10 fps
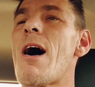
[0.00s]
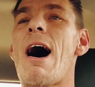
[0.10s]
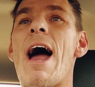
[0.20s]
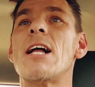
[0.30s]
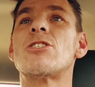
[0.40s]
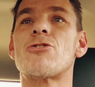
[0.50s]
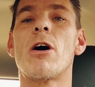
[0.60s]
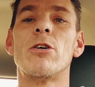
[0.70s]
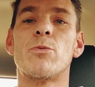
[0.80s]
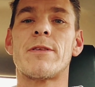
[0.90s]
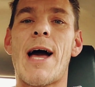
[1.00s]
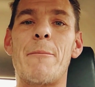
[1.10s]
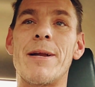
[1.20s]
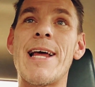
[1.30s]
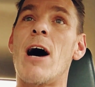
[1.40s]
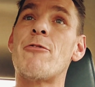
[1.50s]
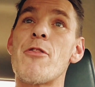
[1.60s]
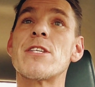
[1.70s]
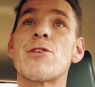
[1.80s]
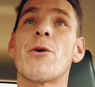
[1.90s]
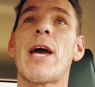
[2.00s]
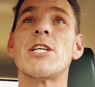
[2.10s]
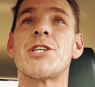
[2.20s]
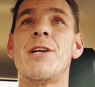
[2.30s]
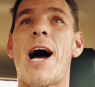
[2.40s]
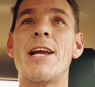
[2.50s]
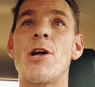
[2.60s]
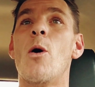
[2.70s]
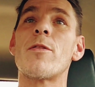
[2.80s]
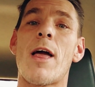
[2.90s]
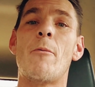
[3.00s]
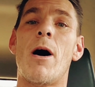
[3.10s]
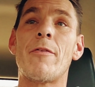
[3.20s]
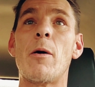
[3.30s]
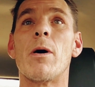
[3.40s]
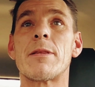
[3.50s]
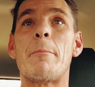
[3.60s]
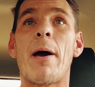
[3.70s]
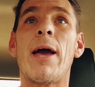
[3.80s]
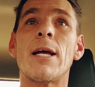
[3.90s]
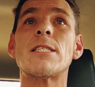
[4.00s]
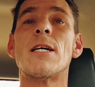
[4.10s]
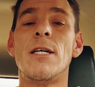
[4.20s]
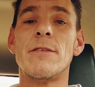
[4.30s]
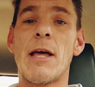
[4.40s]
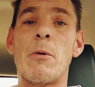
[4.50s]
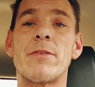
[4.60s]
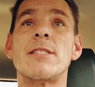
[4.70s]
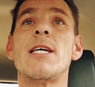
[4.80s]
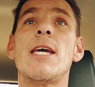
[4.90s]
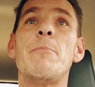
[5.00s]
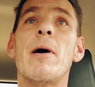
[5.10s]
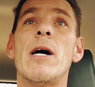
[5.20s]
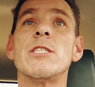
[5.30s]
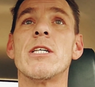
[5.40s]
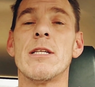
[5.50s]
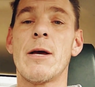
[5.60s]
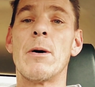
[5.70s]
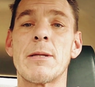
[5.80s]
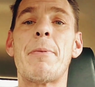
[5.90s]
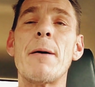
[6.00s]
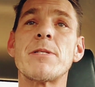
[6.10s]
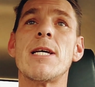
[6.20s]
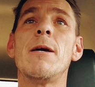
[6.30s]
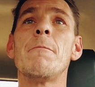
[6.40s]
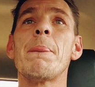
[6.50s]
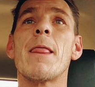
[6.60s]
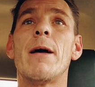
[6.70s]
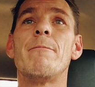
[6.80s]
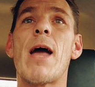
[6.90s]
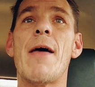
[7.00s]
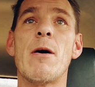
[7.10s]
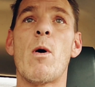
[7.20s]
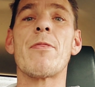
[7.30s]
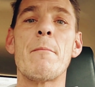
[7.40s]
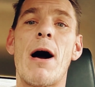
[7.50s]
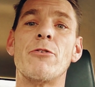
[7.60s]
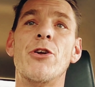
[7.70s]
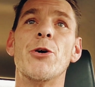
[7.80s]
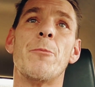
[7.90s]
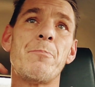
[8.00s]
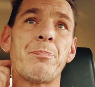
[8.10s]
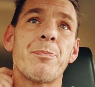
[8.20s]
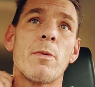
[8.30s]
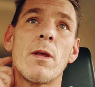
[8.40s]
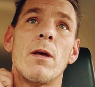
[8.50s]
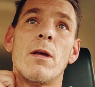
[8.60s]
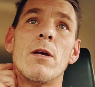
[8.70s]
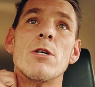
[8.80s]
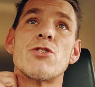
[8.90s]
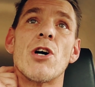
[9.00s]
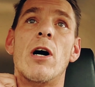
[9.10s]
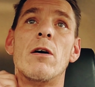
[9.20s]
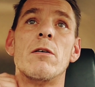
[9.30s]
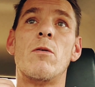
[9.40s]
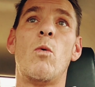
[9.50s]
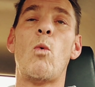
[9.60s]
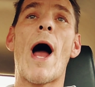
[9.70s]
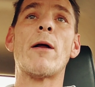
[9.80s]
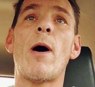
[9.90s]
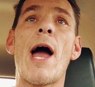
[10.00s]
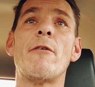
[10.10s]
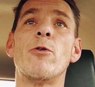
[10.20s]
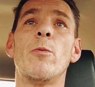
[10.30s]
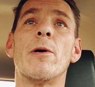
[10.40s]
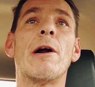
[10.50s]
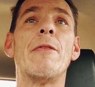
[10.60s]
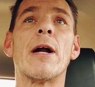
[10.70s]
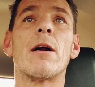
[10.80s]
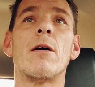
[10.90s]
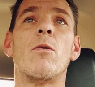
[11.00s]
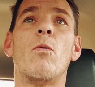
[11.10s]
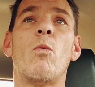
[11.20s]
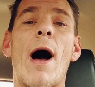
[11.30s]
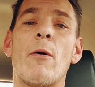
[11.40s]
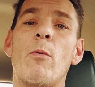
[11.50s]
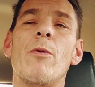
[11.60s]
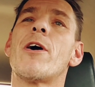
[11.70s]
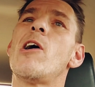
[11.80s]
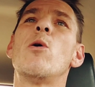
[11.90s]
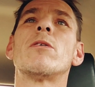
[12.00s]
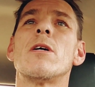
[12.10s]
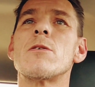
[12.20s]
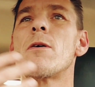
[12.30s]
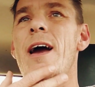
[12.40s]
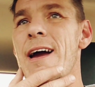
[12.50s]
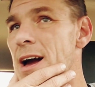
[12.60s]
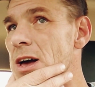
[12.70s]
I had struggled with that, but now for this location, I know what they want. They want the bangs, they want the tiki punch, they want the Pepsi, and they want the Mountain Dew. So why do I have root beer in there? The Coke does okay.